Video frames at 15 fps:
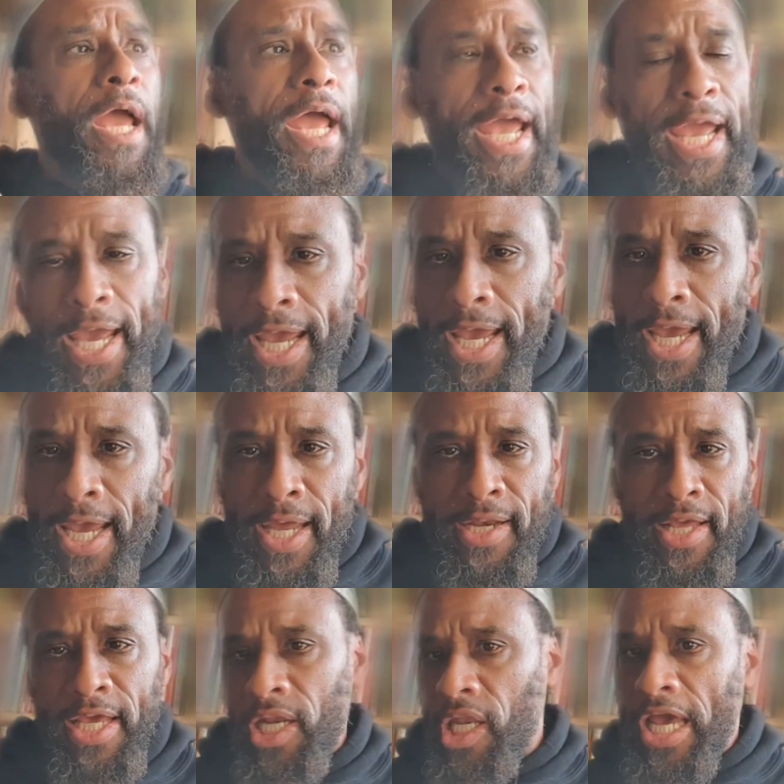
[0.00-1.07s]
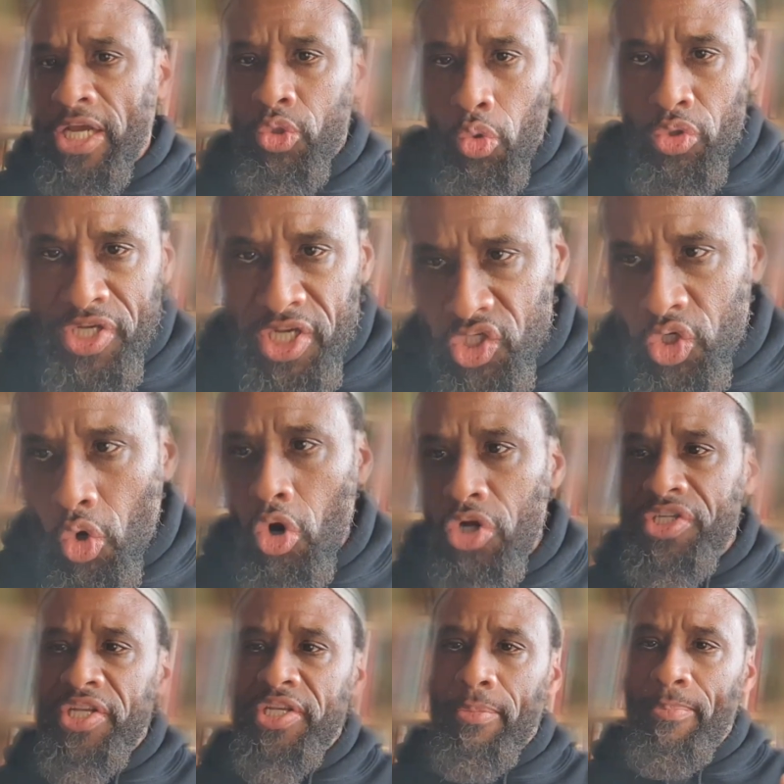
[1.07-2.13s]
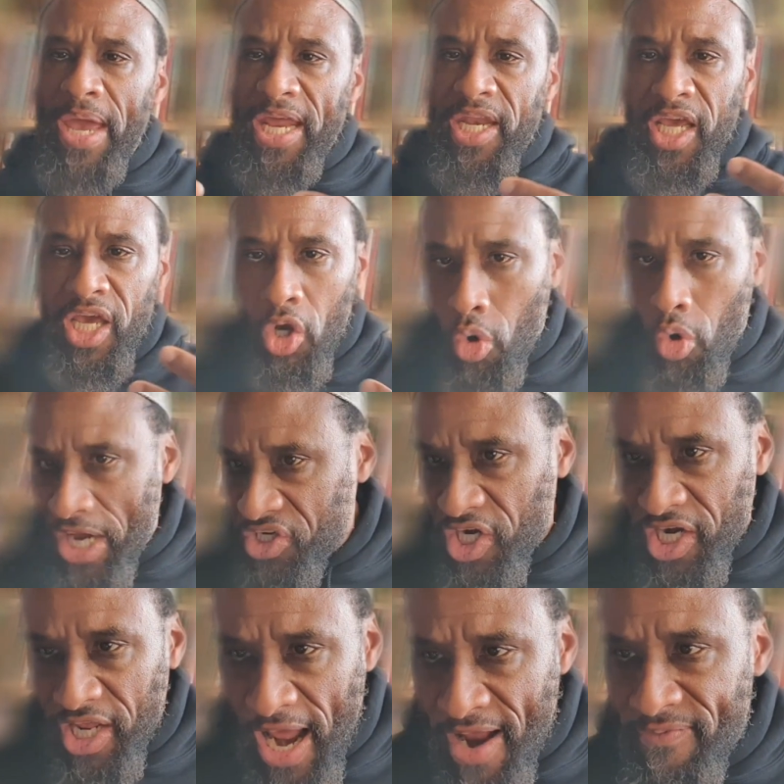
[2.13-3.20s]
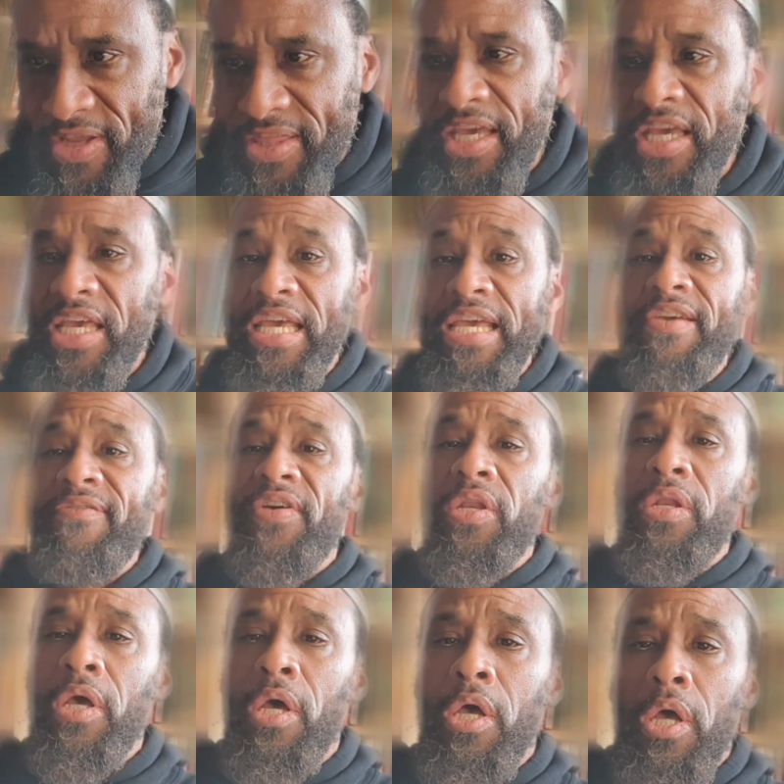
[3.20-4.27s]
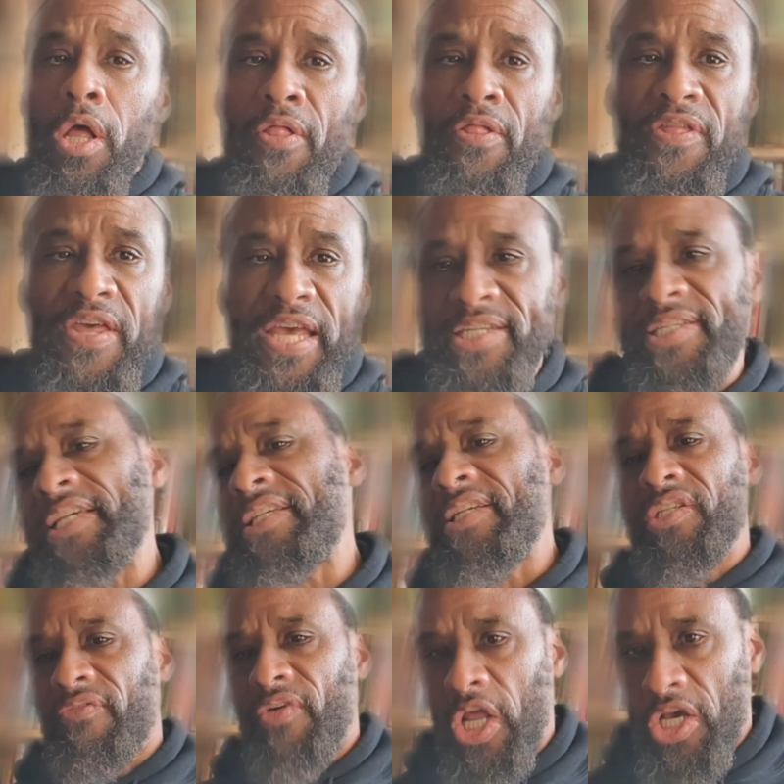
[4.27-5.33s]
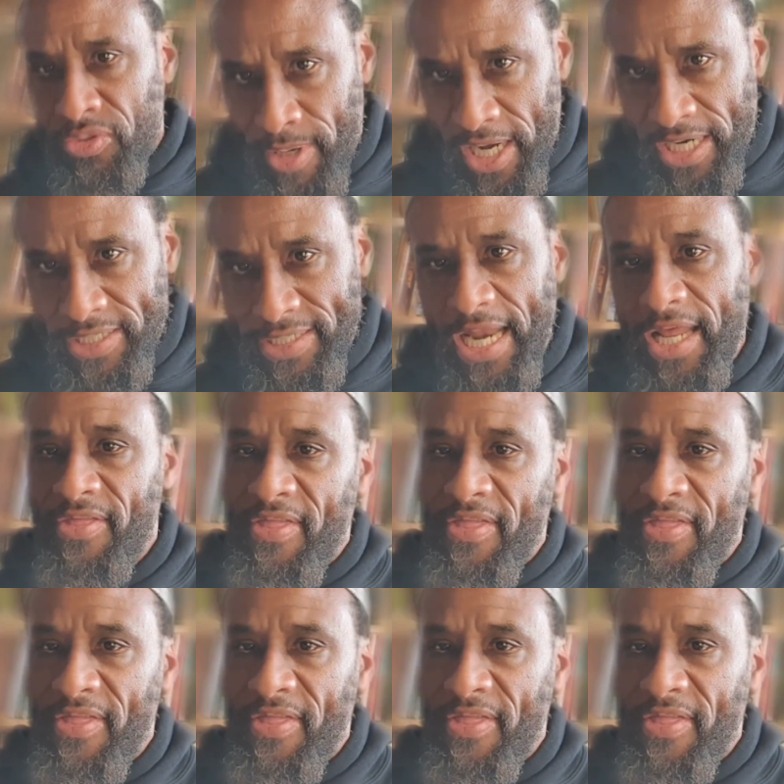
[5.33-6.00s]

and intellectual discourse and debating and questioning everything, even the existence of Allah subhanahu wa ta'ala.